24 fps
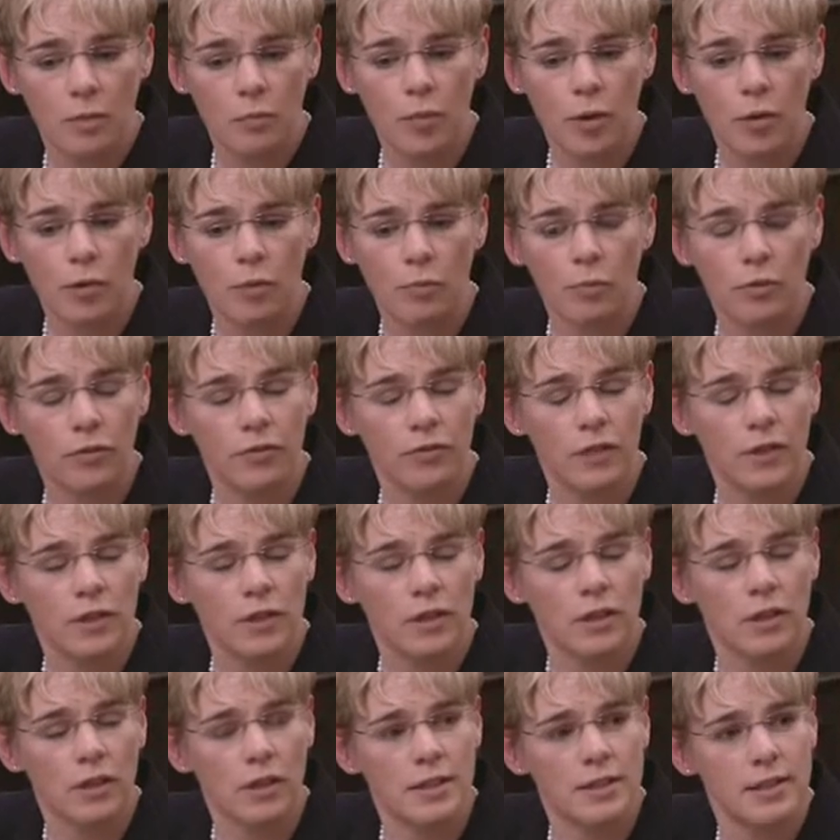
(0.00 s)
both
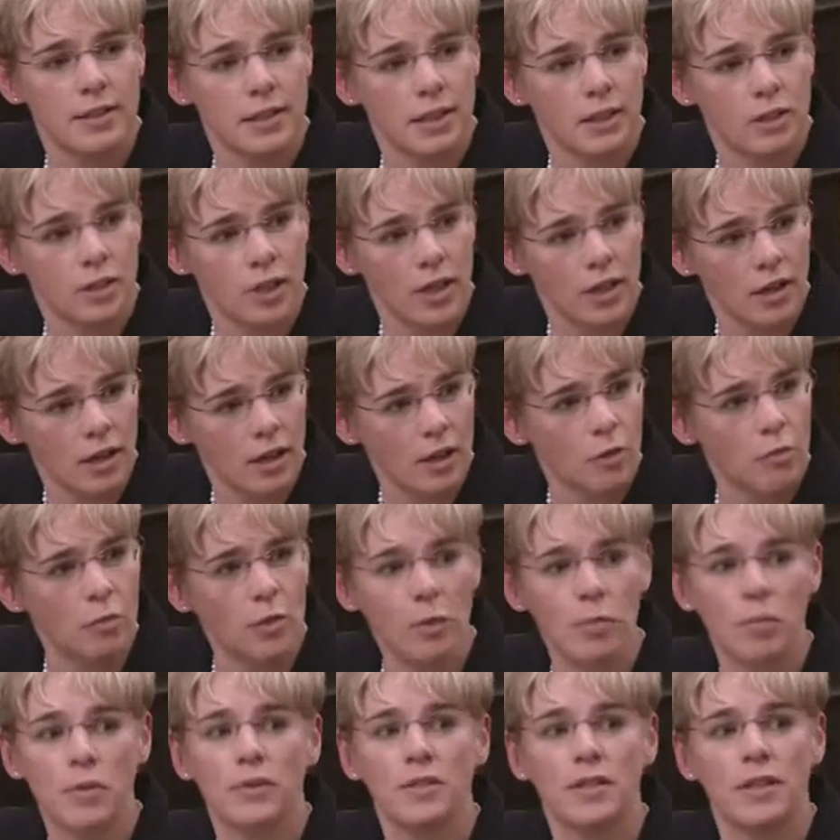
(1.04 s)
professionalize the agenda.
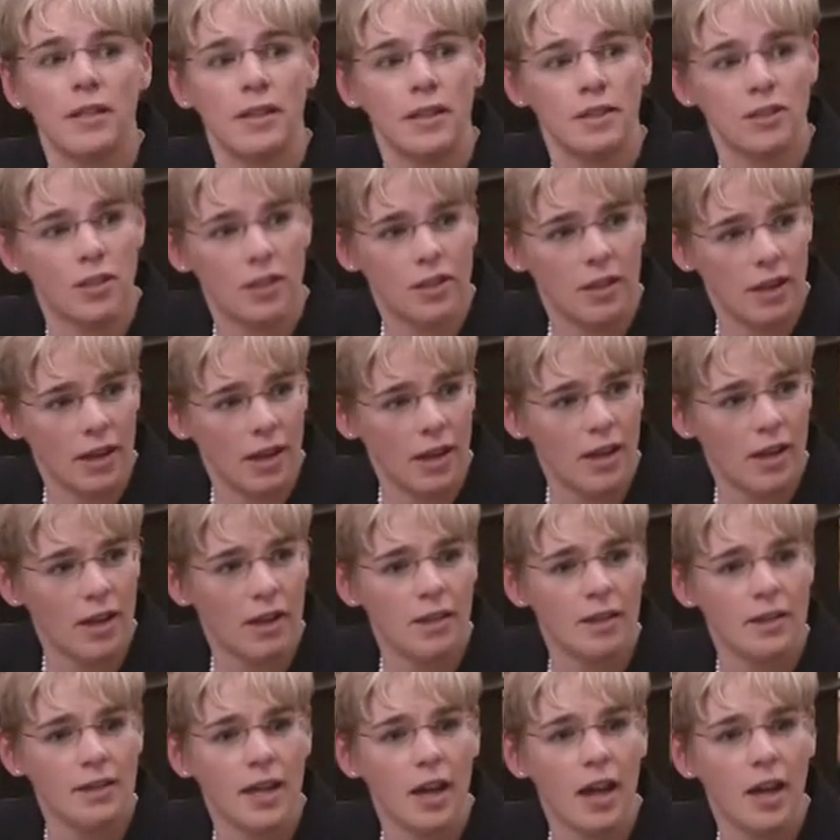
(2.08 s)
People see the agenda
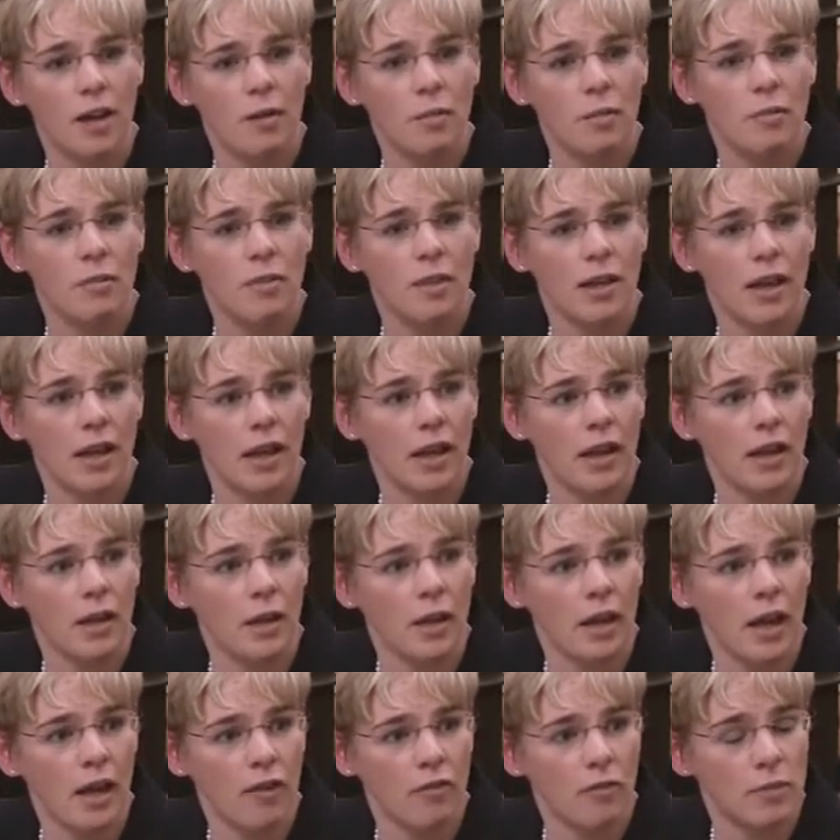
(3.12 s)
ahead of time.
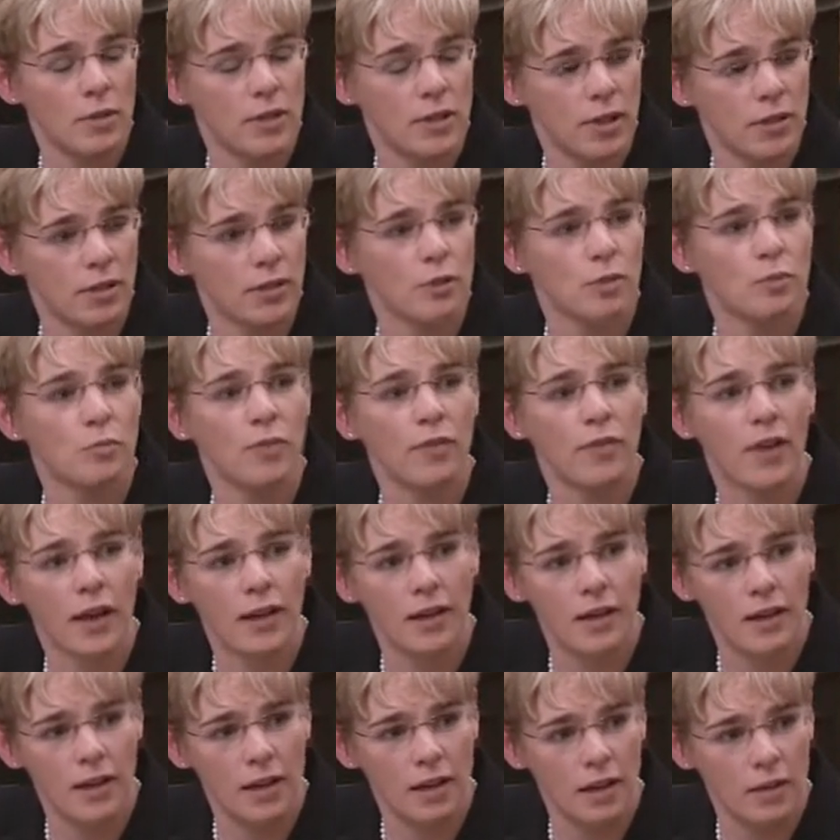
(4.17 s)
They have materials
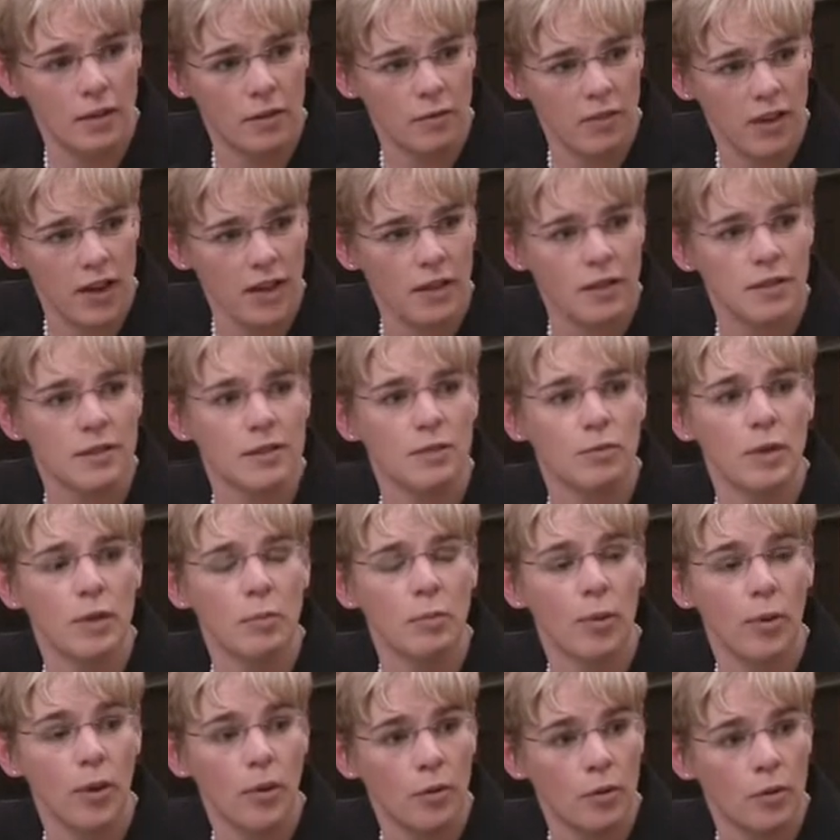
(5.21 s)
provided in advance.
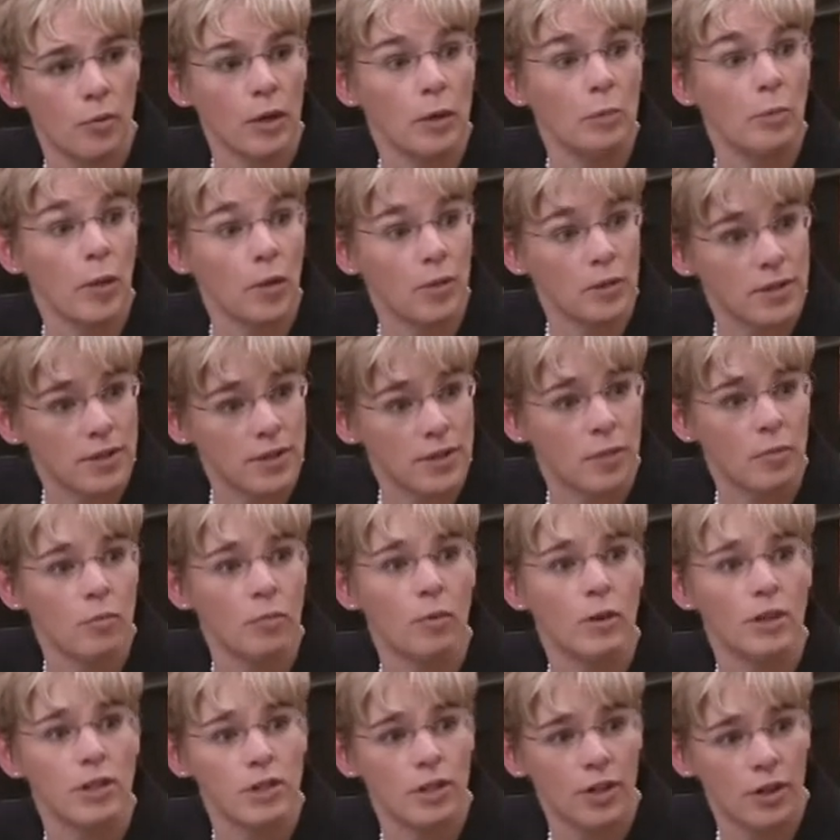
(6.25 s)
We post them,
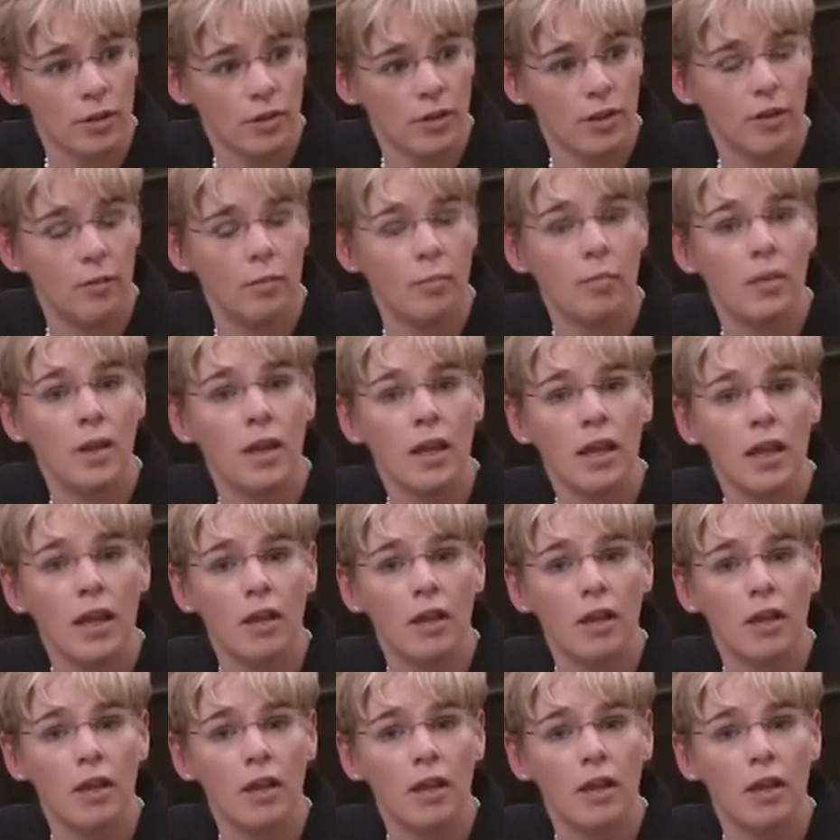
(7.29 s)
we share them.